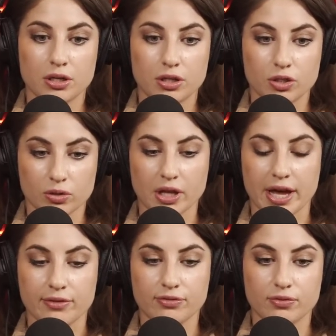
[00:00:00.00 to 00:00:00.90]
your
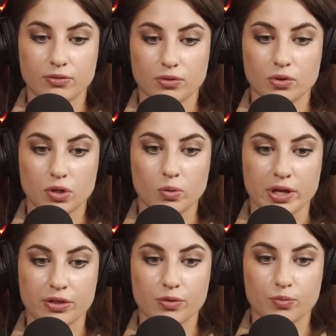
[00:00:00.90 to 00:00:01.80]
life
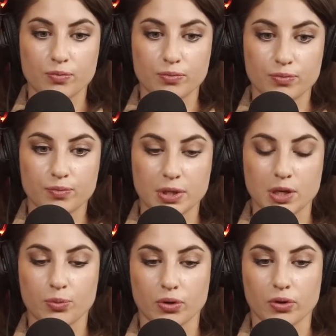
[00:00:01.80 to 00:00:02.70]
with
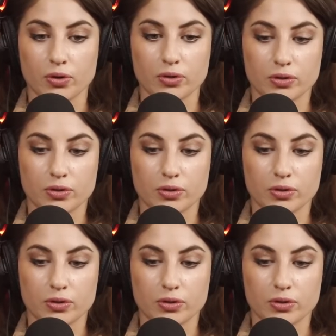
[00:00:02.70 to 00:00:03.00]
people